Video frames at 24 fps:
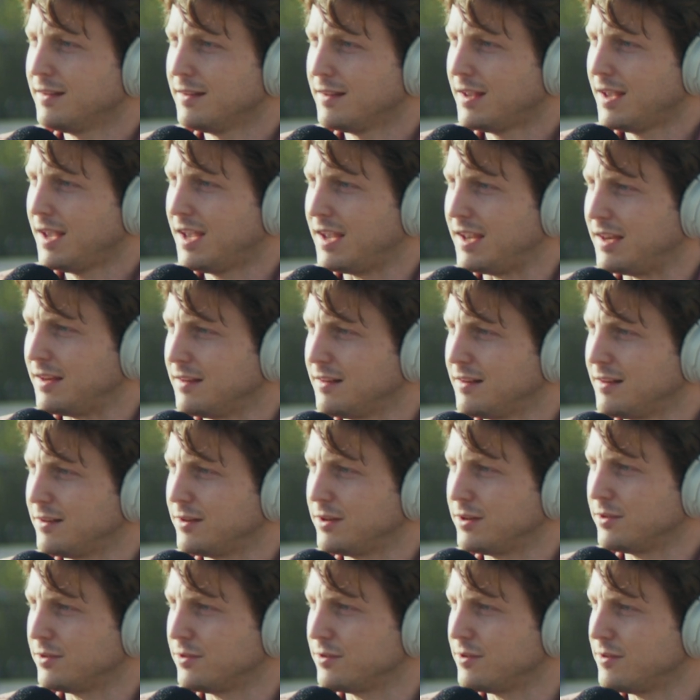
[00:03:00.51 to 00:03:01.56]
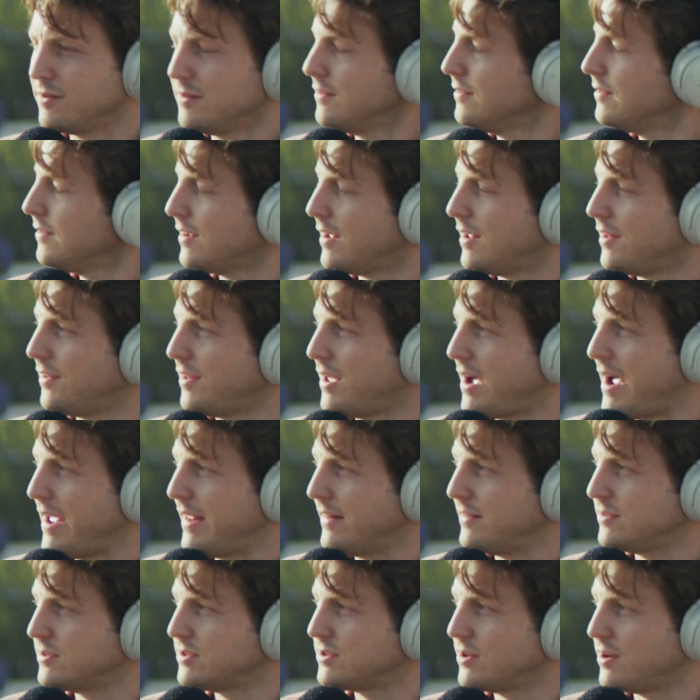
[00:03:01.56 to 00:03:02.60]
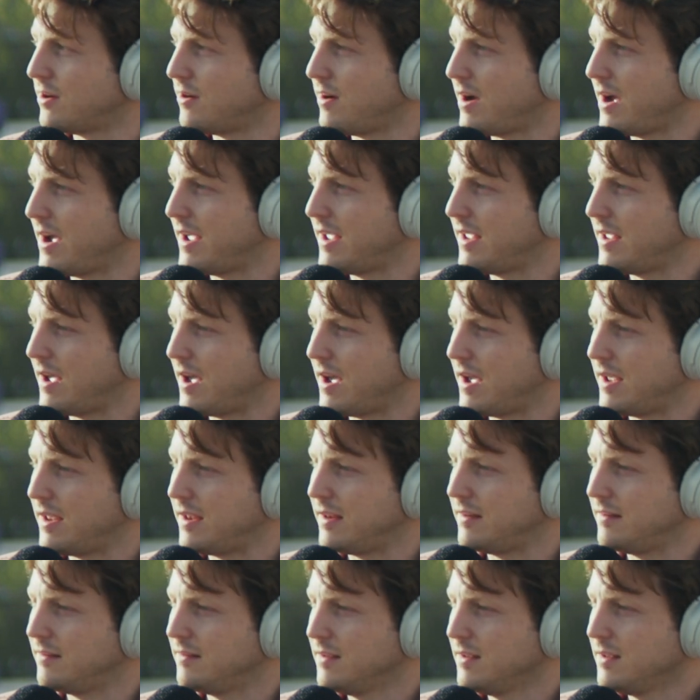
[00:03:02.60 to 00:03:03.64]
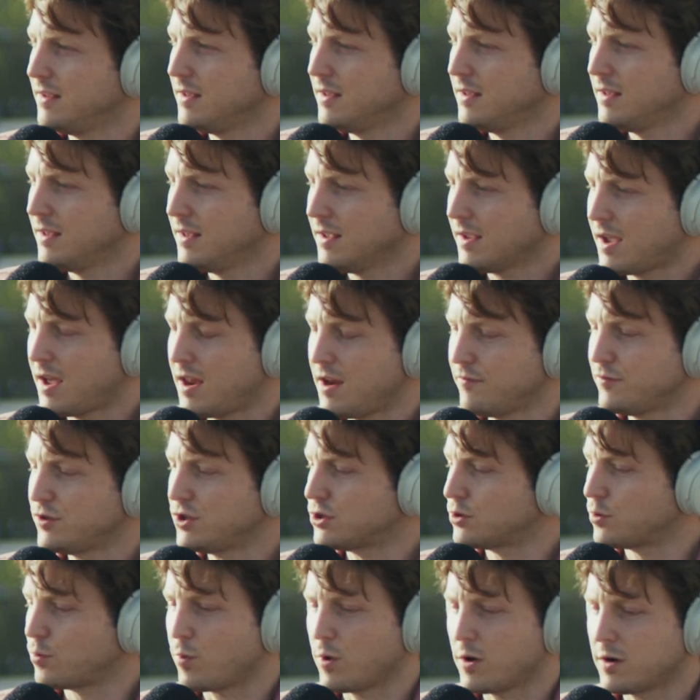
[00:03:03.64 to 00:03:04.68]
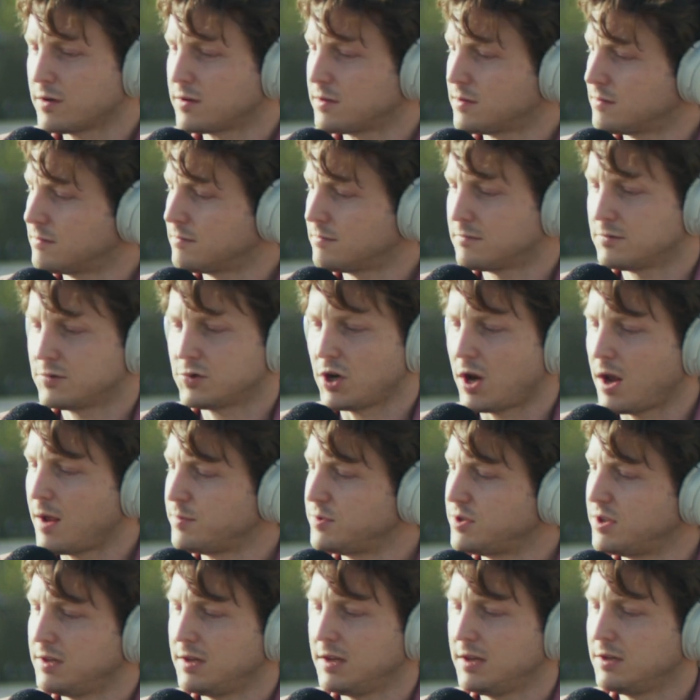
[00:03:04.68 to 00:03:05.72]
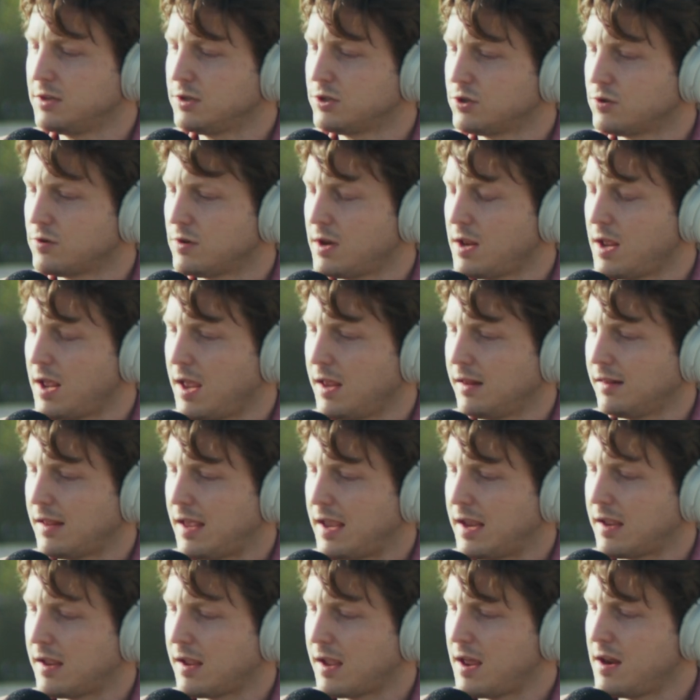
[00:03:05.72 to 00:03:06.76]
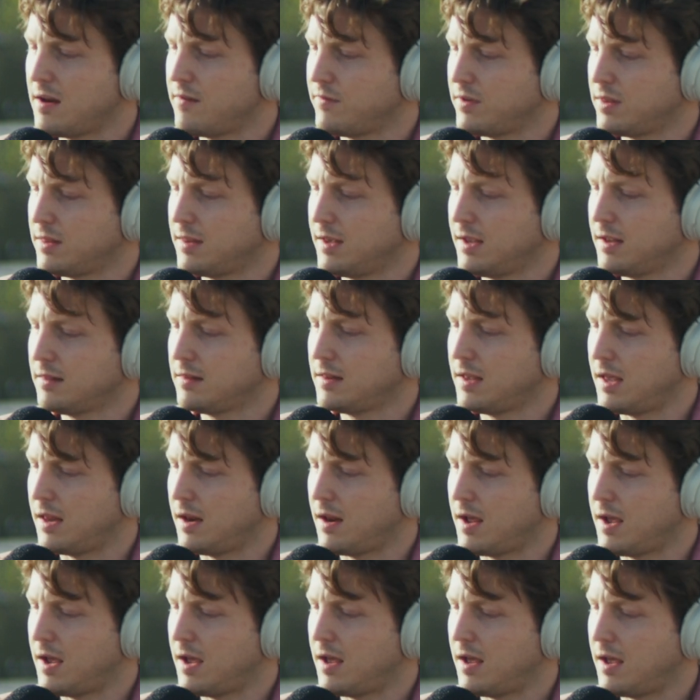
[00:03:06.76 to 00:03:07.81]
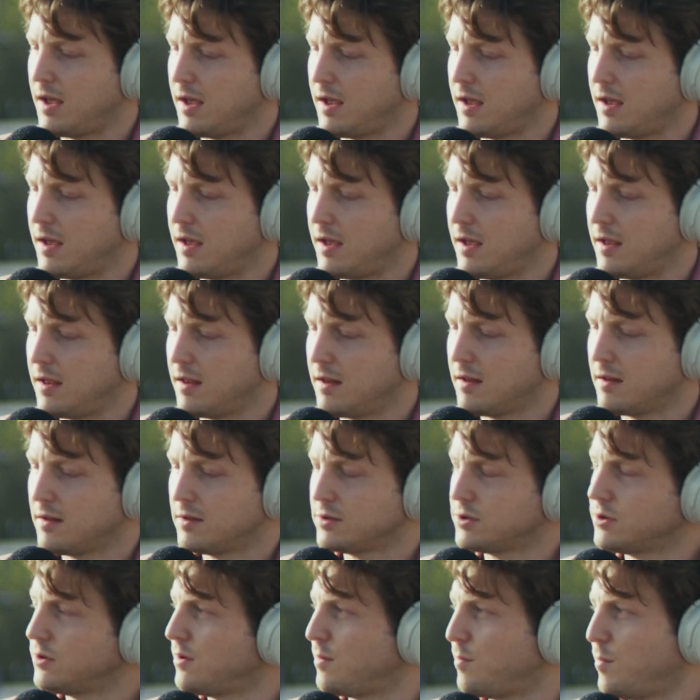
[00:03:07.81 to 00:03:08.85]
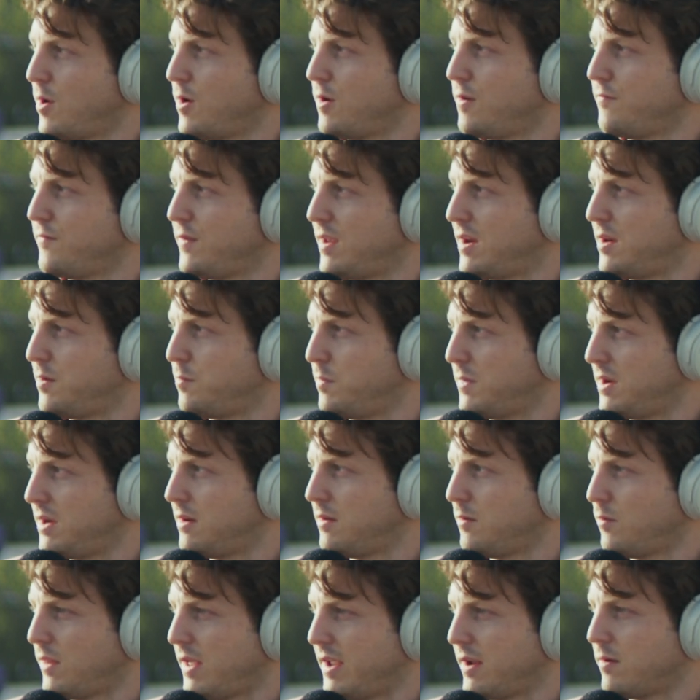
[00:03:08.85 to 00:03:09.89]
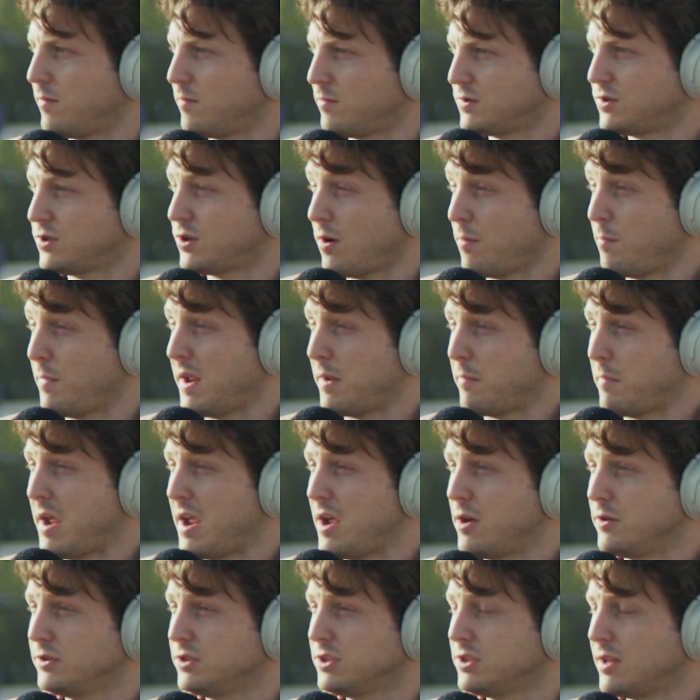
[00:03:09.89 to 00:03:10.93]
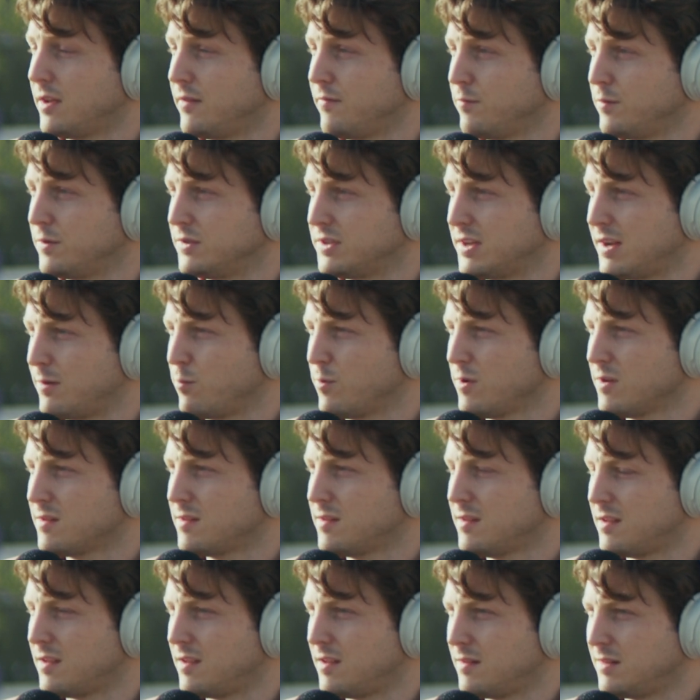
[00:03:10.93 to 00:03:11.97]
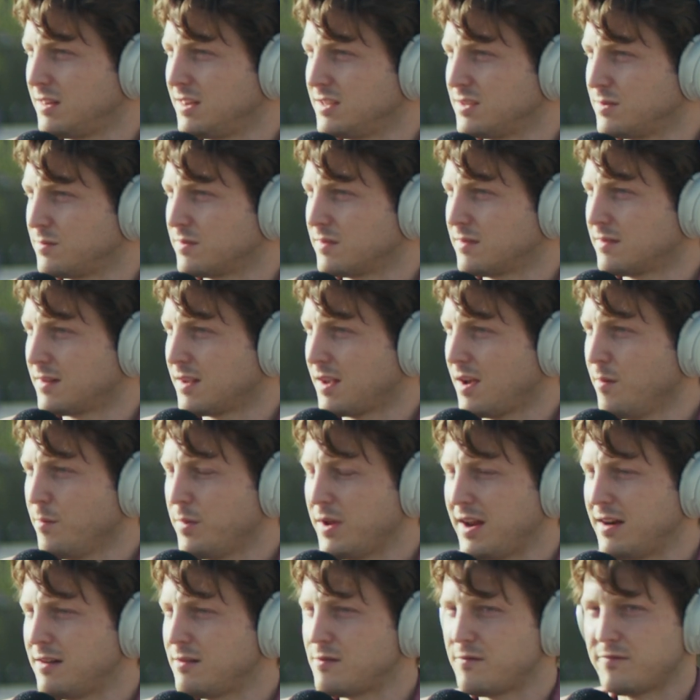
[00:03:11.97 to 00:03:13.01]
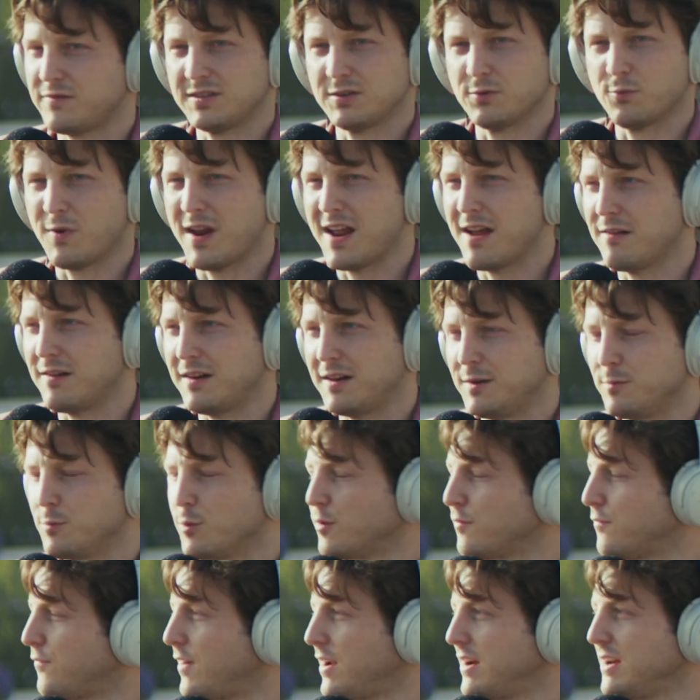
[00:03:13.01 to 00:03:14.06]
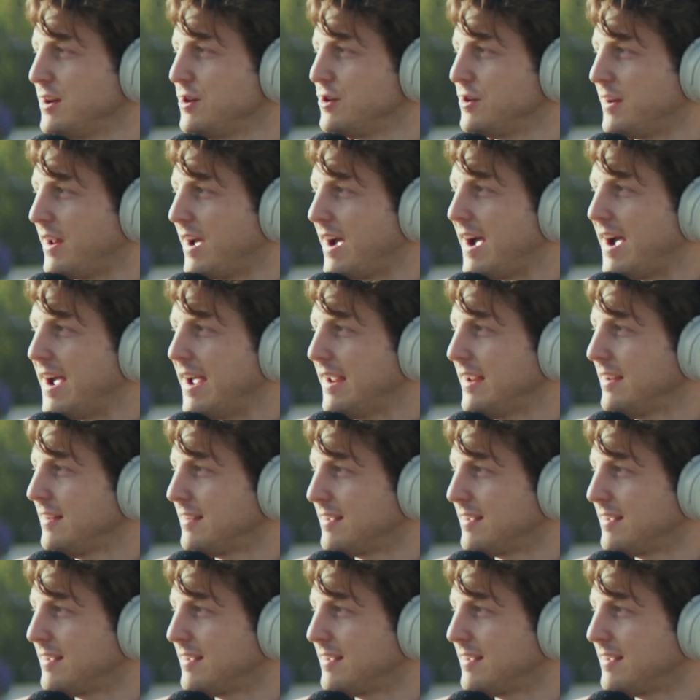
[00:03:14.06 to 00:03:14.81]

hey, you learn a lot. And so I kind of just worked jobs in the industry, and like kind of a thing that sort of motivated me to like start making my own stuff was I worked at this company. I don't know if it's around anymore. Funny or Die.